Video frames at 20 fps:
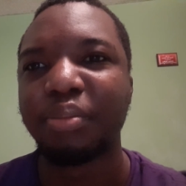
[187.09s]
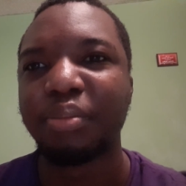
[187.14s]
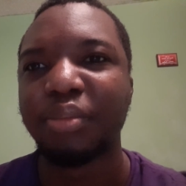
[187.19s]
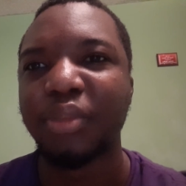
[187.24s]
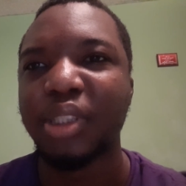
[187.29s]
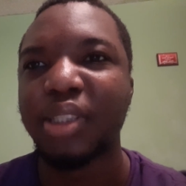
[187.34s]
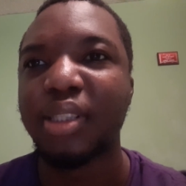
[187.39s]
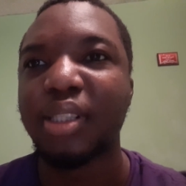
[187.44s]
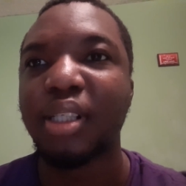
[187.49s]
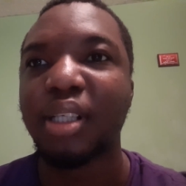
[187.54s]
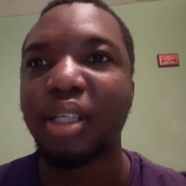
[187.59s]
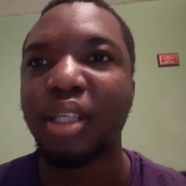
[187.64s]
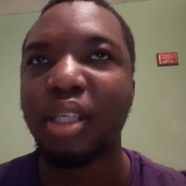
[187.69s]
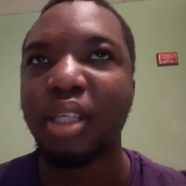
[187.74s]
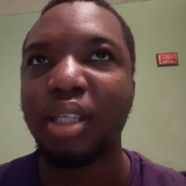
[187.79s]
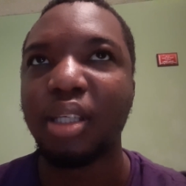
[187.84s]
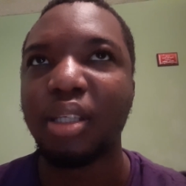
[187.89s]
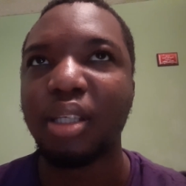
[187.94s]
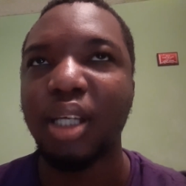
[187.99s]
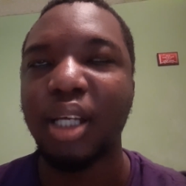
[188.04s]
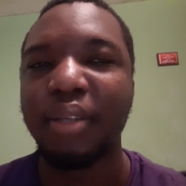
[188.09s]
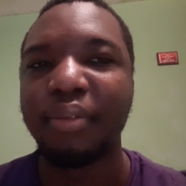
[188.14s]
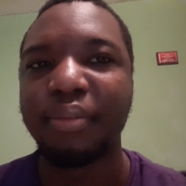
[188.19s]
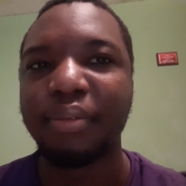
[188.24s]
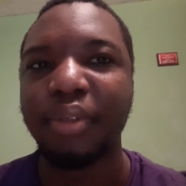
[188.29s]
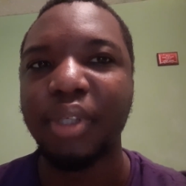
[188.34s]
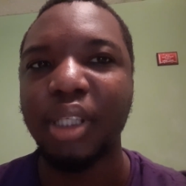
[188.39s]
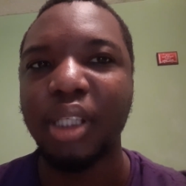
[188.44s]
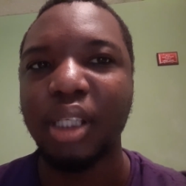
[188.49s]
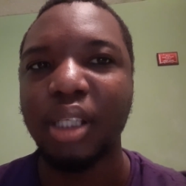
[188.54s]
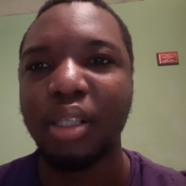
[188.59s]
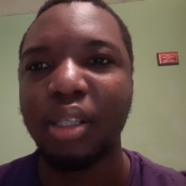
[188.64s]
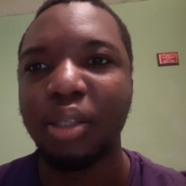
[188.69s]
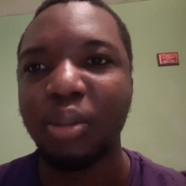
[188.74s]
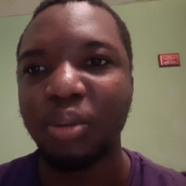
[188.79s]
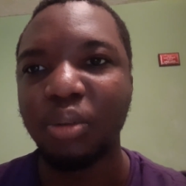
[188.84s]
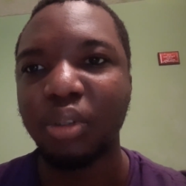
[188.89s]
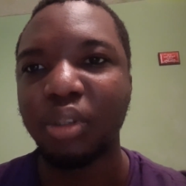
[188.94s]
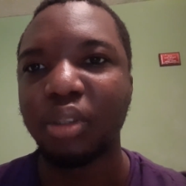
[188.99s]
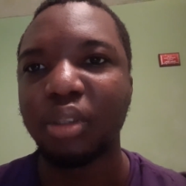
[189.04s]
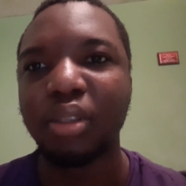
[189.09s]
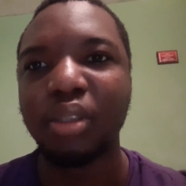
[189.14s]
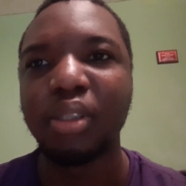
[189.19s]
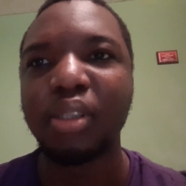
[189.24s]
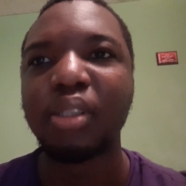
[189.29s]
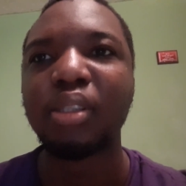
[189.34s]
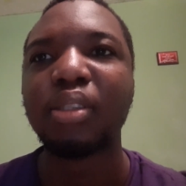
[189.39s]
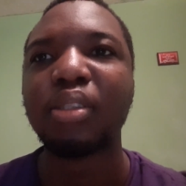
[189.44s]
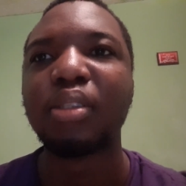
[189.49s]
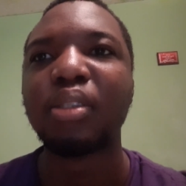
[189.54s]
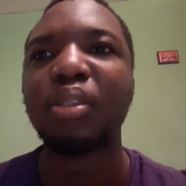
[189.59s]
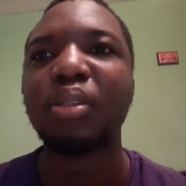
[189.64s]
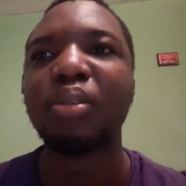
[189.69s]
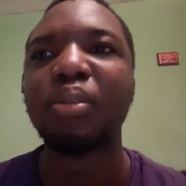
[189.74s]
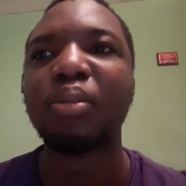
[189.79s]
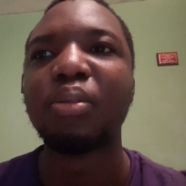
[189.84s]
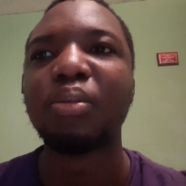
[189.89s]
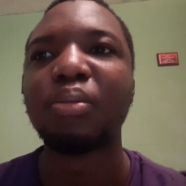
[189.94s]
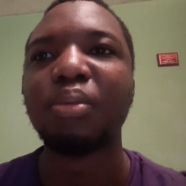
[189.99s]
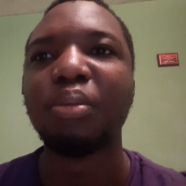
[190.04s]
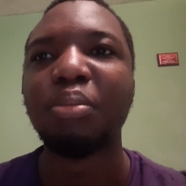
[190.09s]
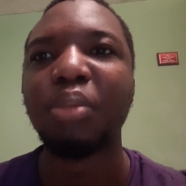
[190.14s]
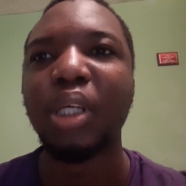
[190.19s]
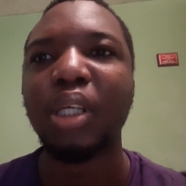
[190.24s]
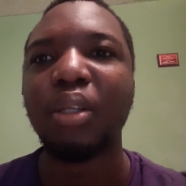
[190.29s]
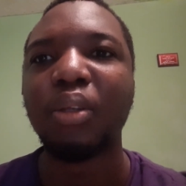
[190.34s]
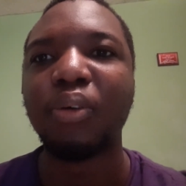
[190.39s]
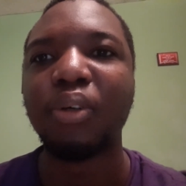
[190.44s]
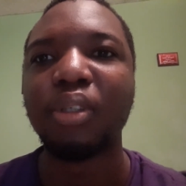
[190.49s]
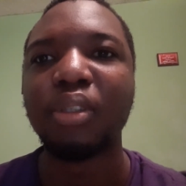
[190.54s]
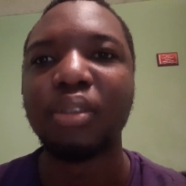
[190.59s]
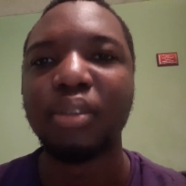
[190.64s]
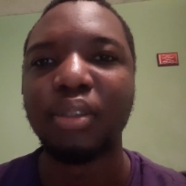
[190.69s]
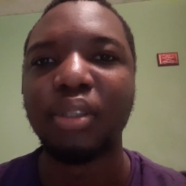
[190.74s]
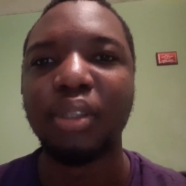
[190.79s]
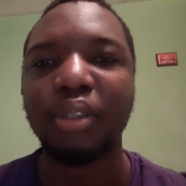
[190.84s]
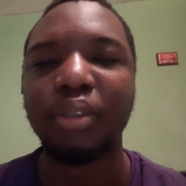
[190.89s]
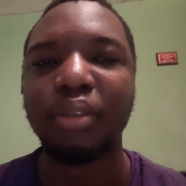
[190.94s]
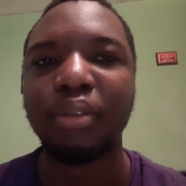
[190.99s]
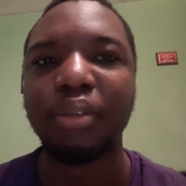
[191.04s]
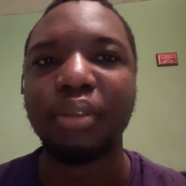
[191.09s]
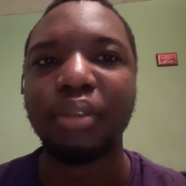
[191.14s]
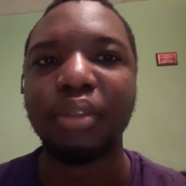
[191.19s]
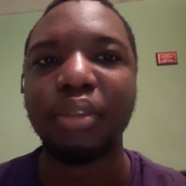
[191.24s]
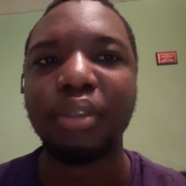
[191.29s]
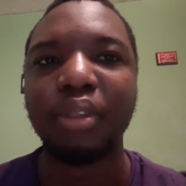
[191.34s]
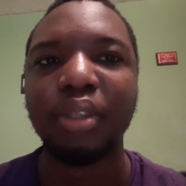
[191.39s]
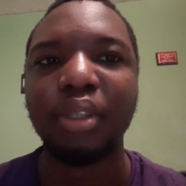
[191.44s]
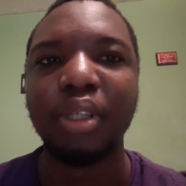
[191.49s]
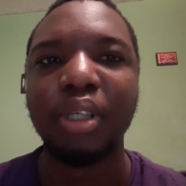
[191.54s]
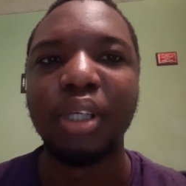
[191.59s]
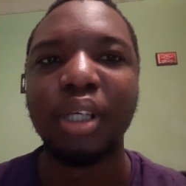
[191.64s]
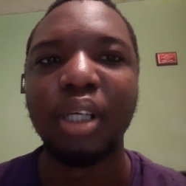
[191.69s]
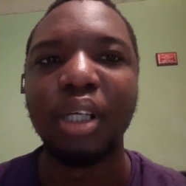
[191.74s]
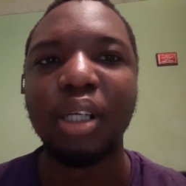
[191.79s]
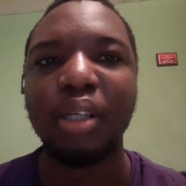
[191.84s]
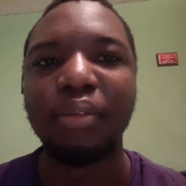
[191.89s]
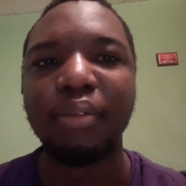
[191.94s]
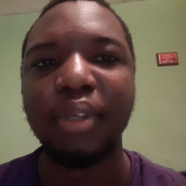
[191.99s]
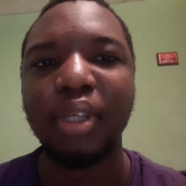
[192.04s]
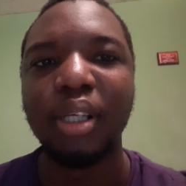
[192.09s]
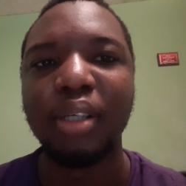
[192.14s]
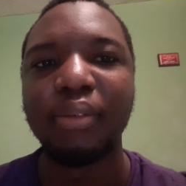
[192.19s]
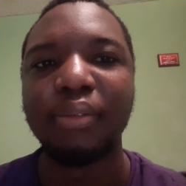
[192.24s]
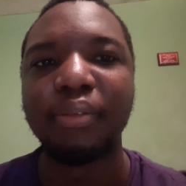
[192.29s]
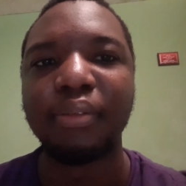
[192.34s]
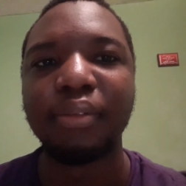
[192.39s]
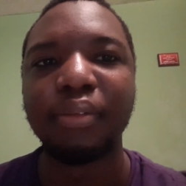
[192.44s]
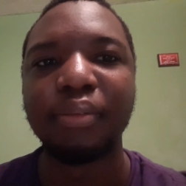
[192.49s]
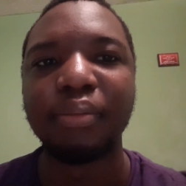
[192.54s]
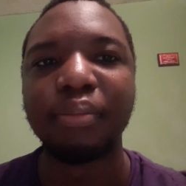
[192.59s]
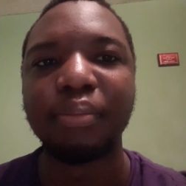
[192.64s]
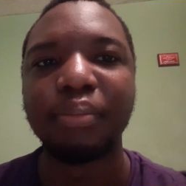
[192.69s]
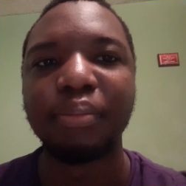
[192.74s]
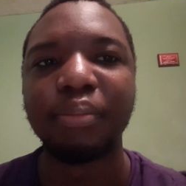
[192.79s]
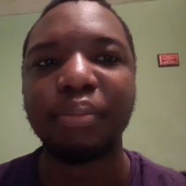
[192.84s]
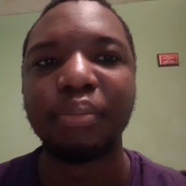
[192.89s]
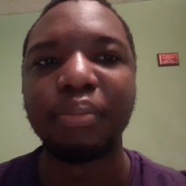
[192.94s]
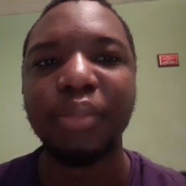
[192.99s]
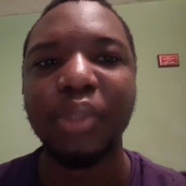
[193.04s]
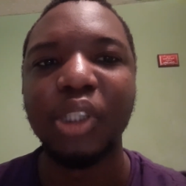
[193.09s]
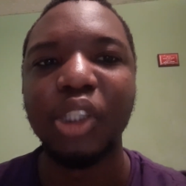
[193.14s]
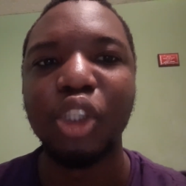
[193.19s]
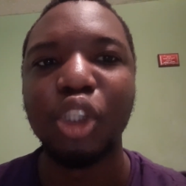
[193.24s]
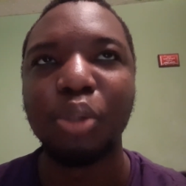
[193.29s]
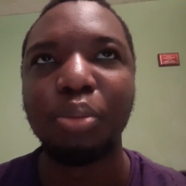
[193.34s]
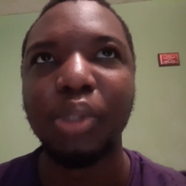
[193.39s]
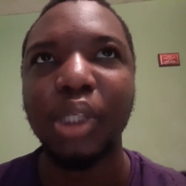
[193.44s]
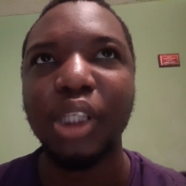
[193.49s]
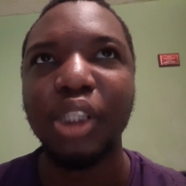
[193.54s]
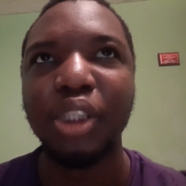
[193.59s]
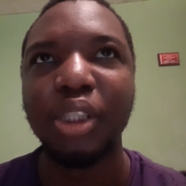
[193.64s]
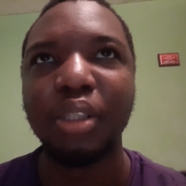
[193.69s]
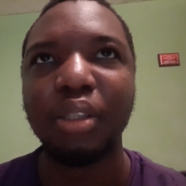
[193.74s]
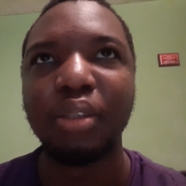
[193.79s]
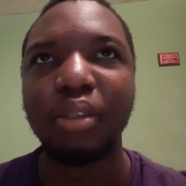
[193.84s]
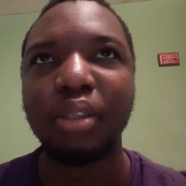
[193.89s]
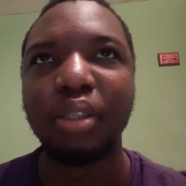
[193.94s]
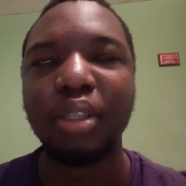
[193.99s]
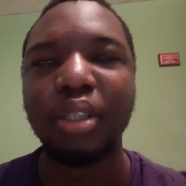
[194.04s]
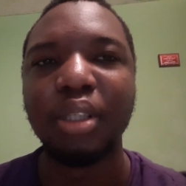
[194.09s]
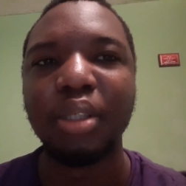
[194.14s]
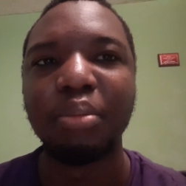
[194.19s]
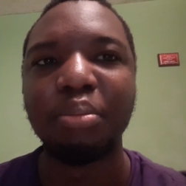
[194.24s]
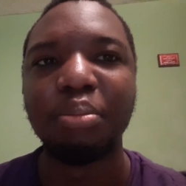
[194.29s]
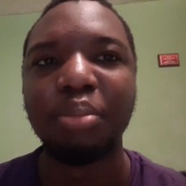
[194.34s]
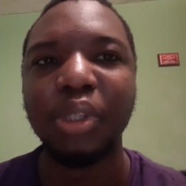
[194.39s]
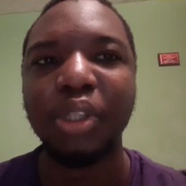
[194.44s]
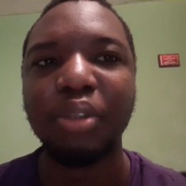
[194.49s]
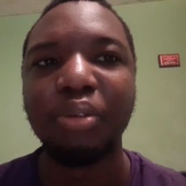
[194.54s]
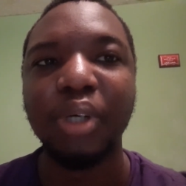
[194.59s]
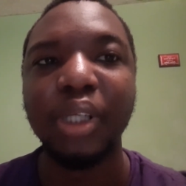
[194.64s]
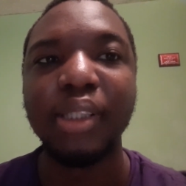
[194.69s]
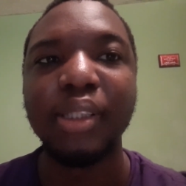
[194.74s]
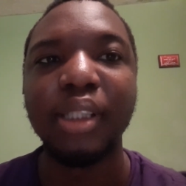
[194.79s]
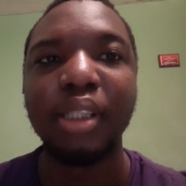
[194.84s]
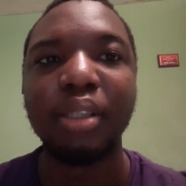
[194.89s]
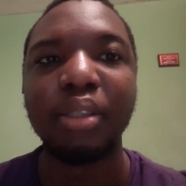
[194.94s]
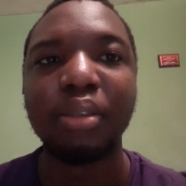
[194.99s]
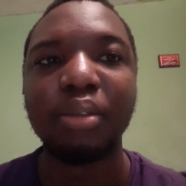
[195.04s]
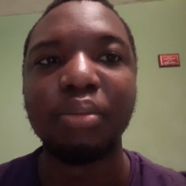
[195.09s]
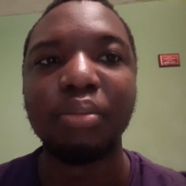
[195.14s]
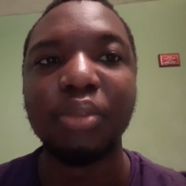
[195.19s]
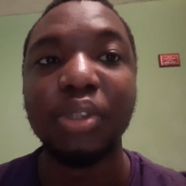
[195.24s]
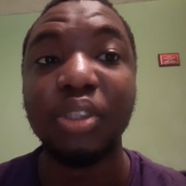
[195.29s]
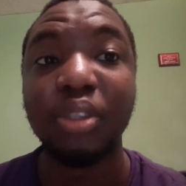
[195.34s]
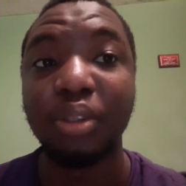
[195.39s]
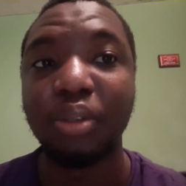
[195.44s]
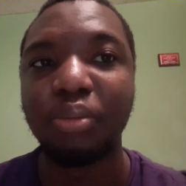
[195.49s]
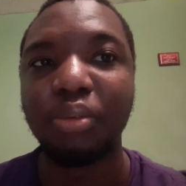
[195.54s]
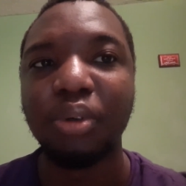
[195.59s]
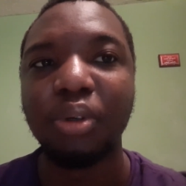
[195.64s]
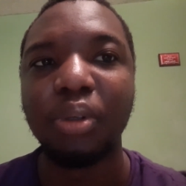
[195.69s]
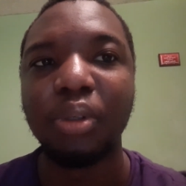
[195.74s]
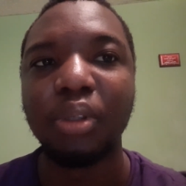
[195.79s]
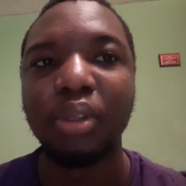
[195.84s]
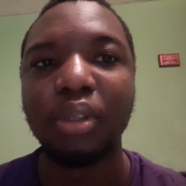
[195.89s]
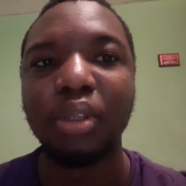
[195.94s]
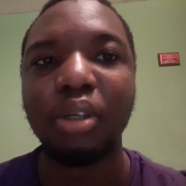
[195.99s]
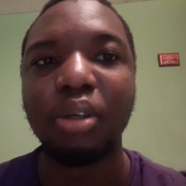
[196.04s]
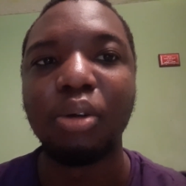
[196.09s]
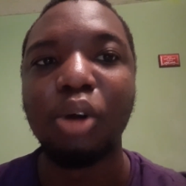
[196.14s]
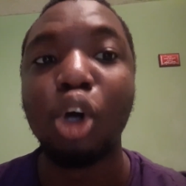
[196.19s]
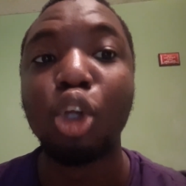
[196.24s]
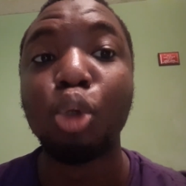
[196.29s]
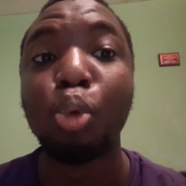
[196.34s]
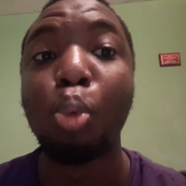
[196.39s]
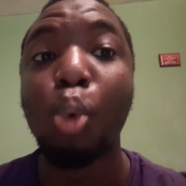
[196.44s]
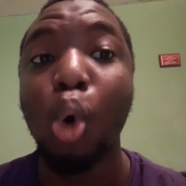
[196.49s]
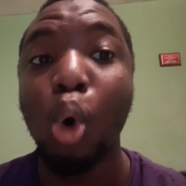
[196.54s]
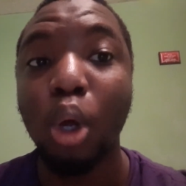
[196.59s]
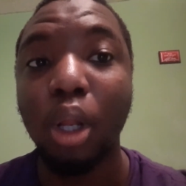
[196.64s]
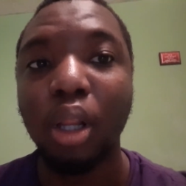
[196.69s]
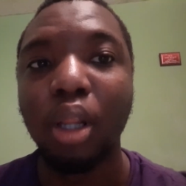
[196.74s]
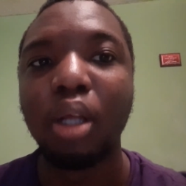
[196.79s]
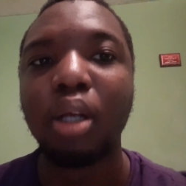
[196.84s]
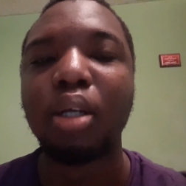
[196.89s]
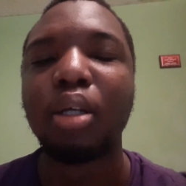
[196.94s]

The Starkey, Anthony and Leona, still remain loyal to her, out of love and determination, but the writing was on the wall, on the wall.